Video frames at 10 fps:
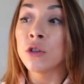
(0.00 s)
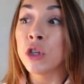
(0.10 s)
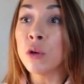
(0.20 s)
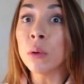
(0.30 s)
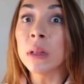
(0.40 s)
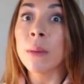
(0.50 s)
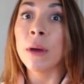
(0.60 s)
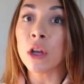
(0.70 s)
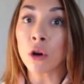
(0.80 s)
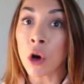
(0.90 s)
Do you
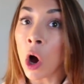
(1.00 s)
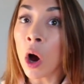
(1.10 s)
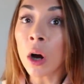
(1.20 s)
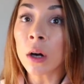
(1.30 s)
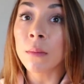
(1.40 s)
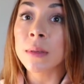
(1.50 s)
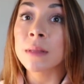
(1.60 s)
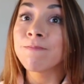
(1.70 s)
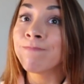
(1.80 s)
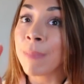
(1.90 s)
limit your carbs?